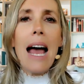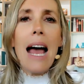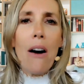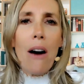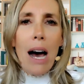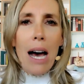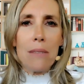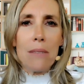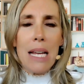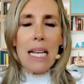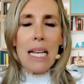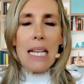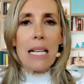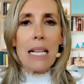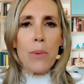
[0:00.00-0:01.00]
our unmet
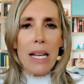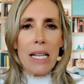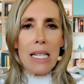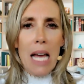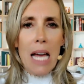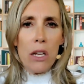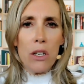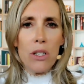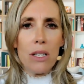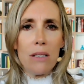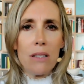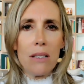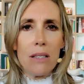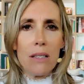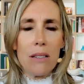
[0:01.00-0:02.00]

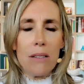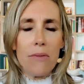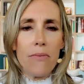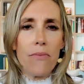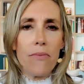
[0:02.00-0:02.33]
expectations.